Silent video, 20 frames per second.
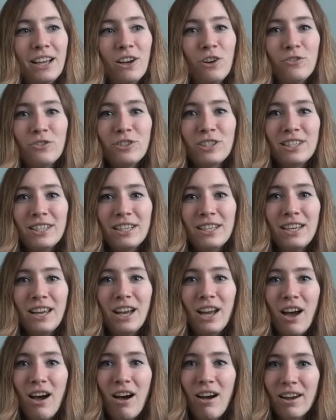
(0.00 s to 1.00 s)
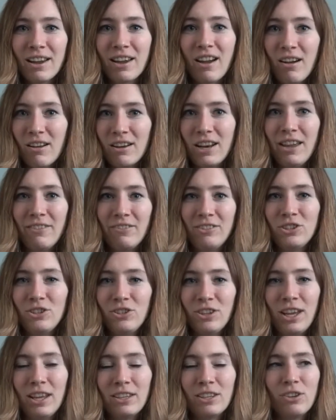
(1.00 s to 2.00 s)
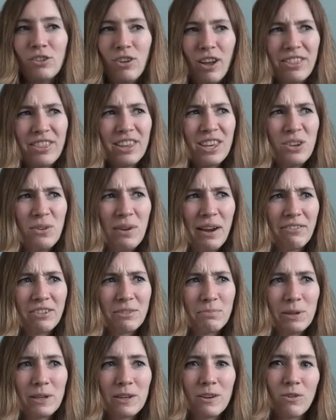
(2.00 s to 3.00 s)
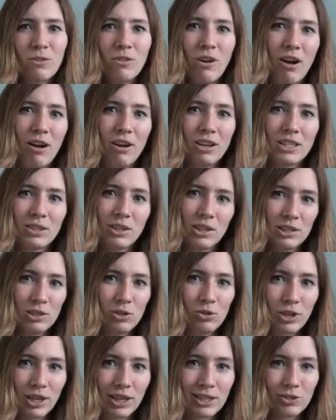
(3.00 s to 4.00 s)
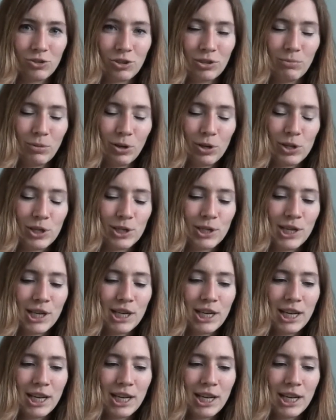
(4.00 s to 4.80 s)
obviously, I can't ever do that. I think you have to beat it on hard to unlock extreme mode.